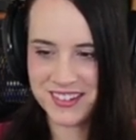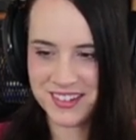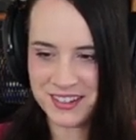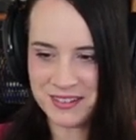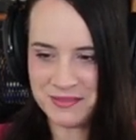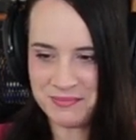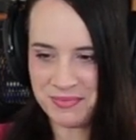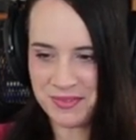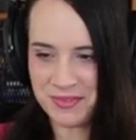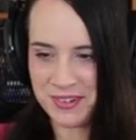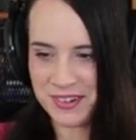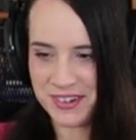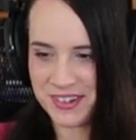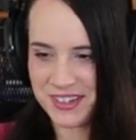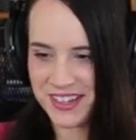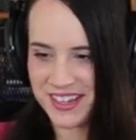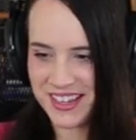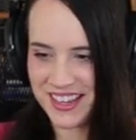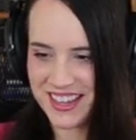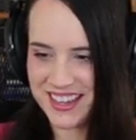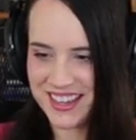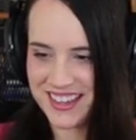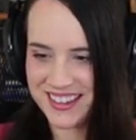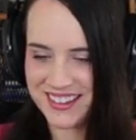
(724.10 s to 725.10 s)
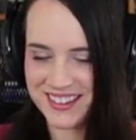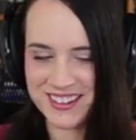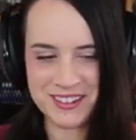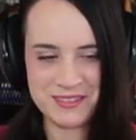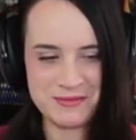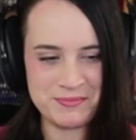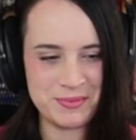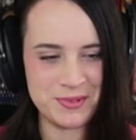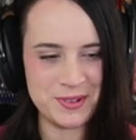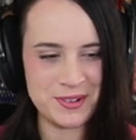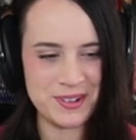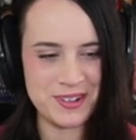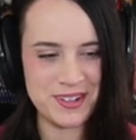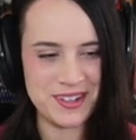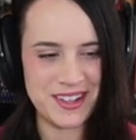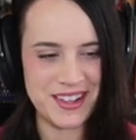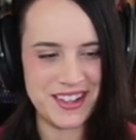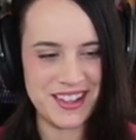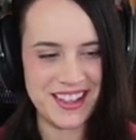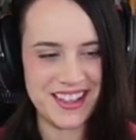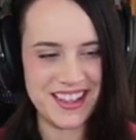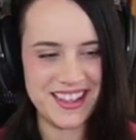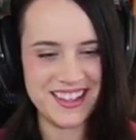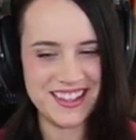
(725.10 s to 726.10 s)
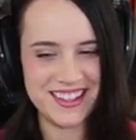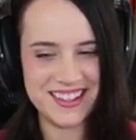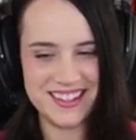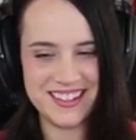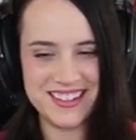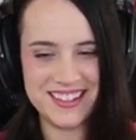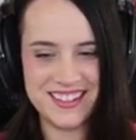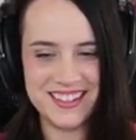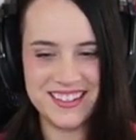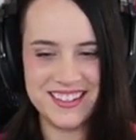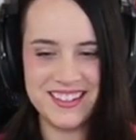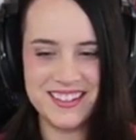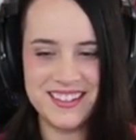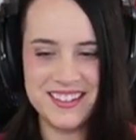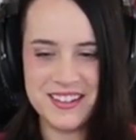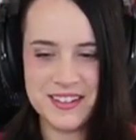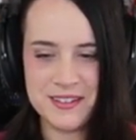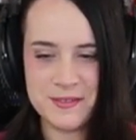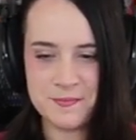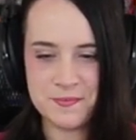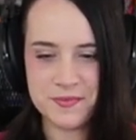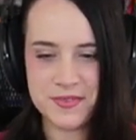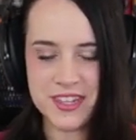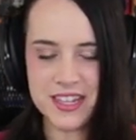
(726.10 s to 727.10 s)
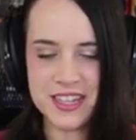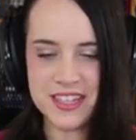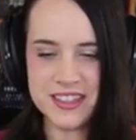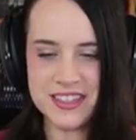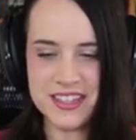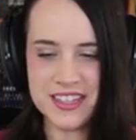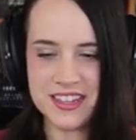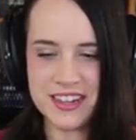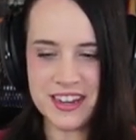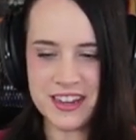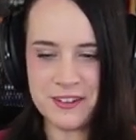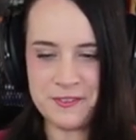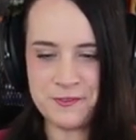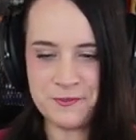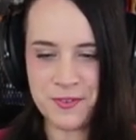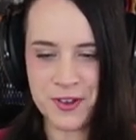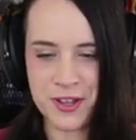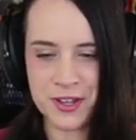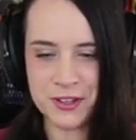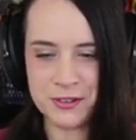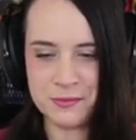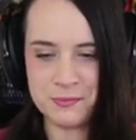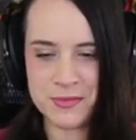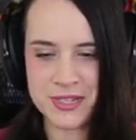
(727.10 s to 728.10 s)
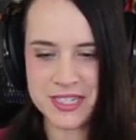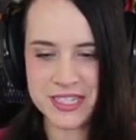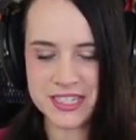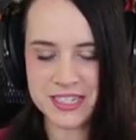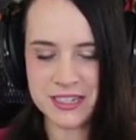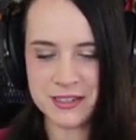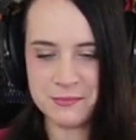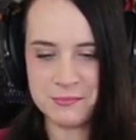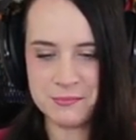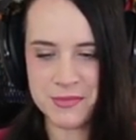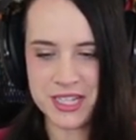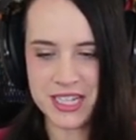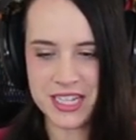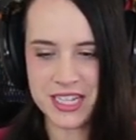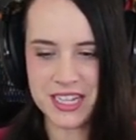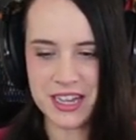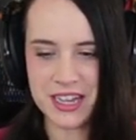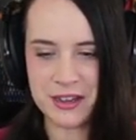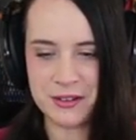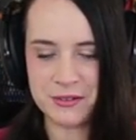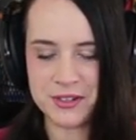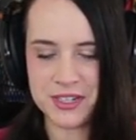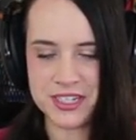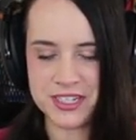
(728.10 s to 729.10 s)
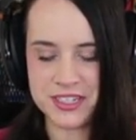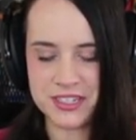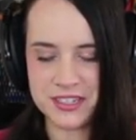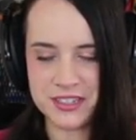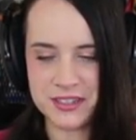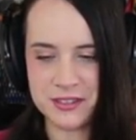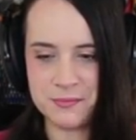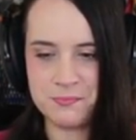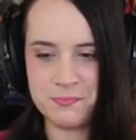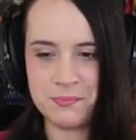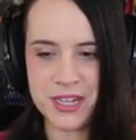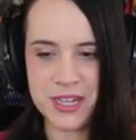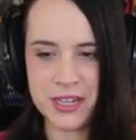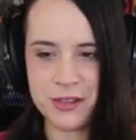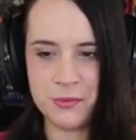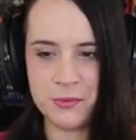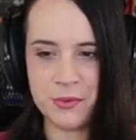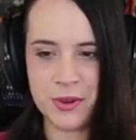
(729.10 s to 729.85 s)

Good boy! Good boy! And then I followed Miss Camilla out into the big